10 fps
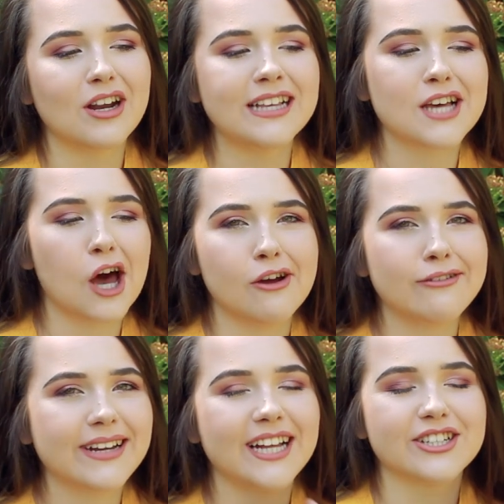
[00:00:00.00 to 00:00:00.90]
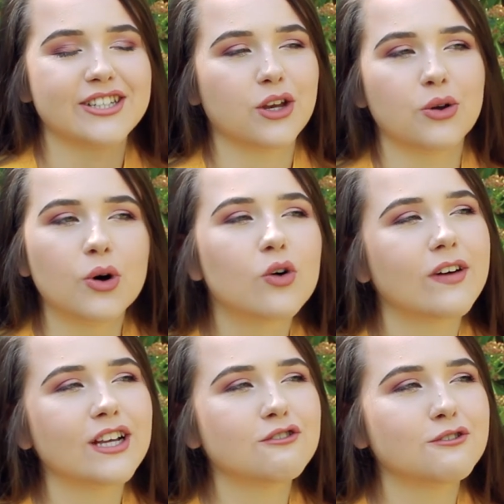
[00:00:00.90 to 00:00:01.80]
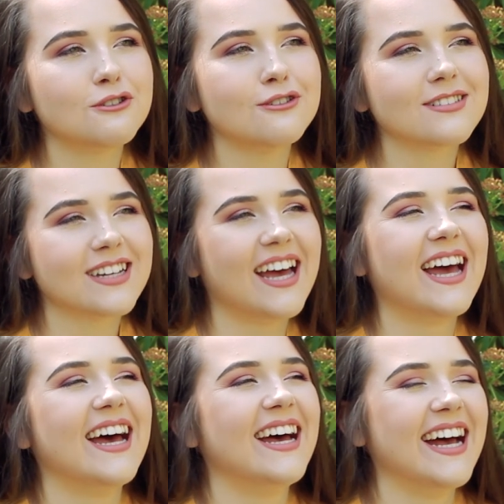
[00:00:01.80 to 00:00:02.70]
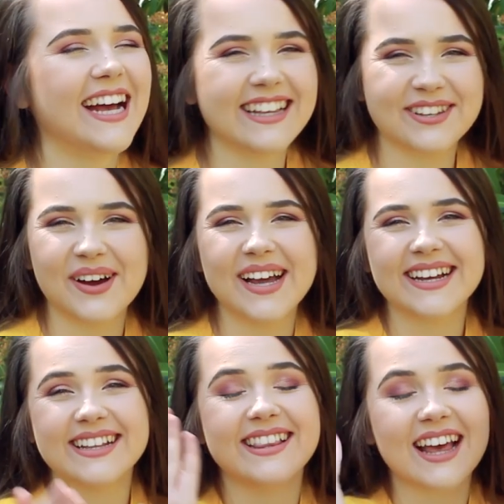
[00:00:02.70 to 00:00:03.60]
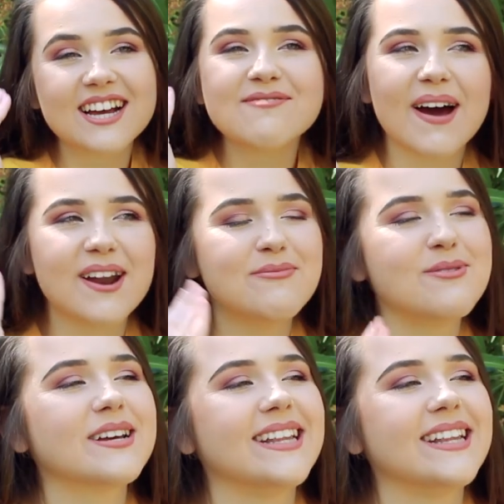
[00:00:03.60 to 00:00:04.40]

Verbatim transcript: on its own and just ignore Vengeful. So I can think about it more